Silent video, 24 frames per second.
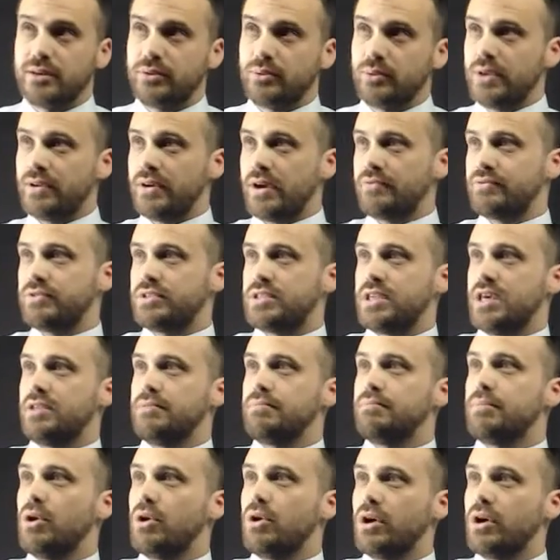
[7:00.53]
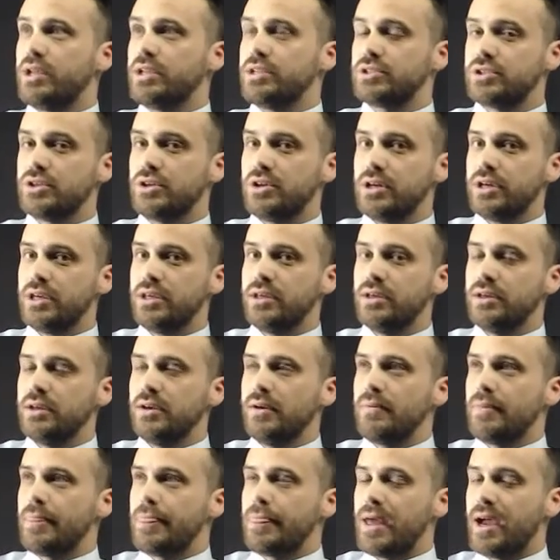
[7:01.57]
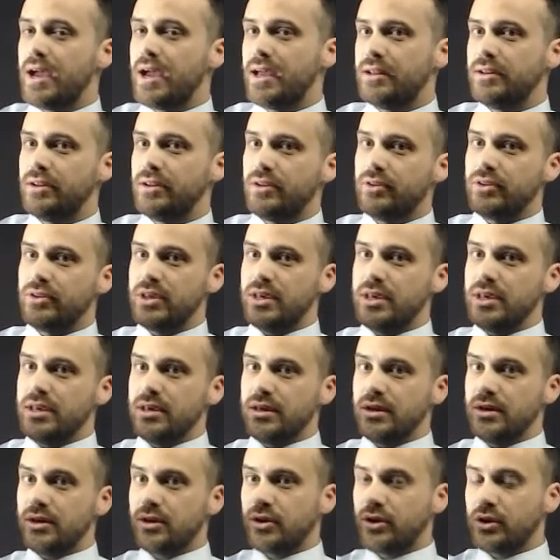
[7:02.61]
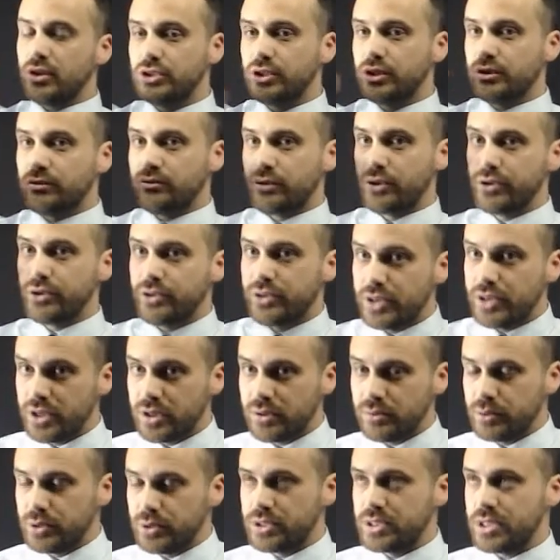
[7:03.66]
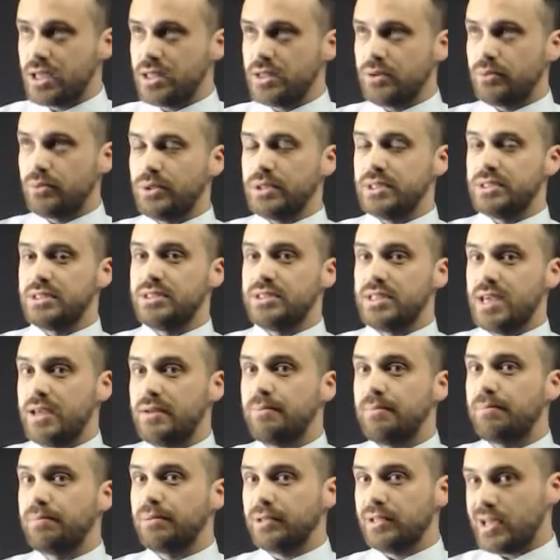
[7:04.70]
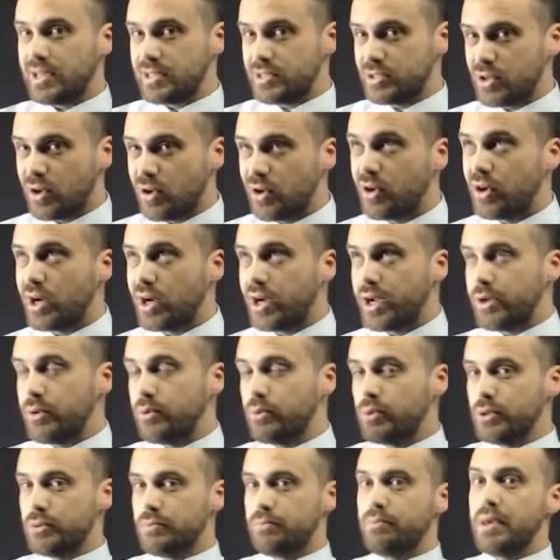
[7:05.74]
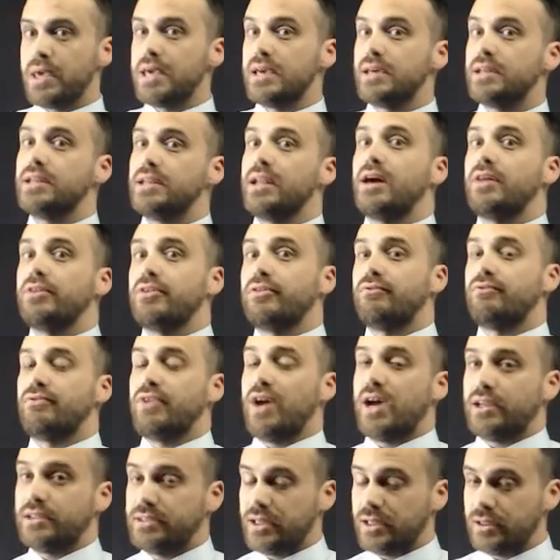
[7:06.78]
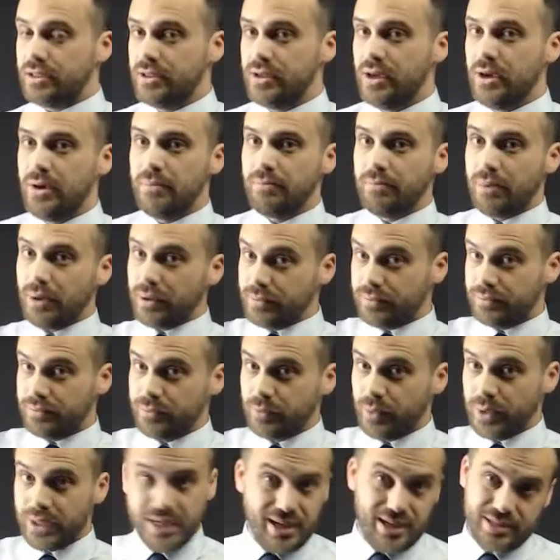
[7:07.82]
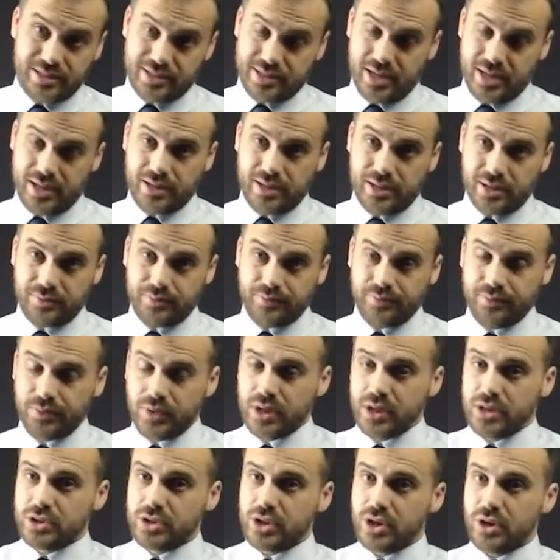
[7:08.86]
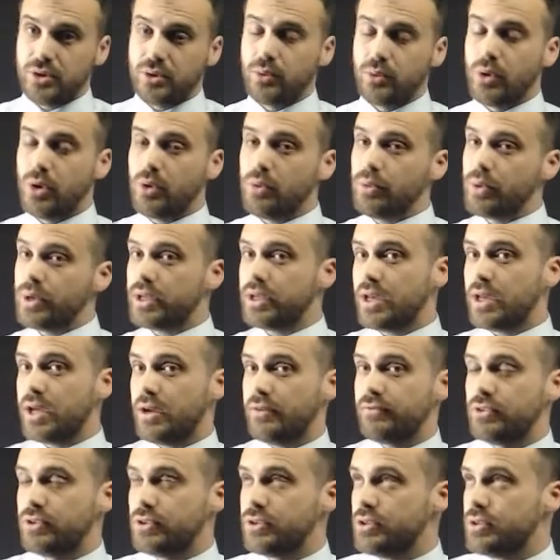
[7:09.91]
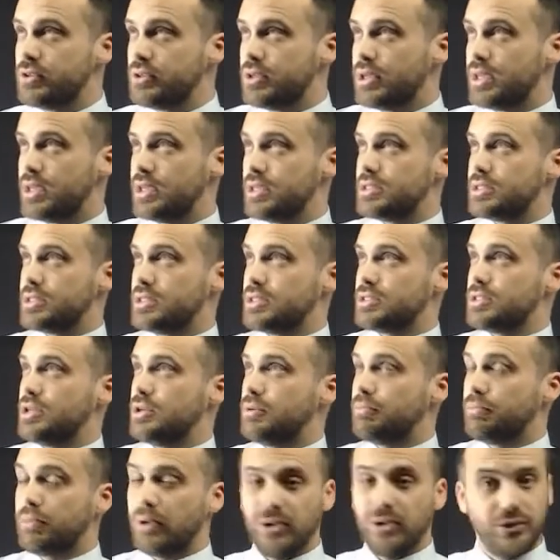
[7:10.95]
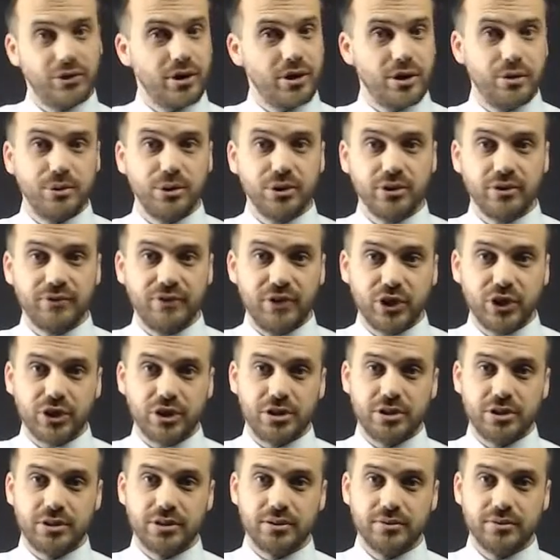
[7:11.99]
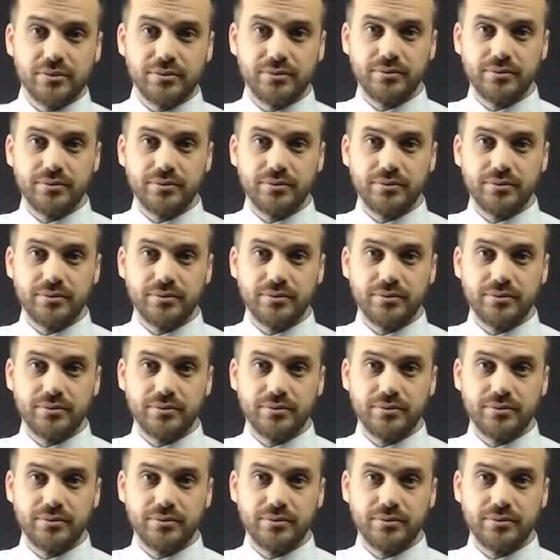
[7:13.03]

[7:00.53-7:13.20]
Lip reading: We have z minus I. And the conjugate root theorem would say with z plus I would be another factor. But we can't say that. So what we're going to have to do is some polynomial division.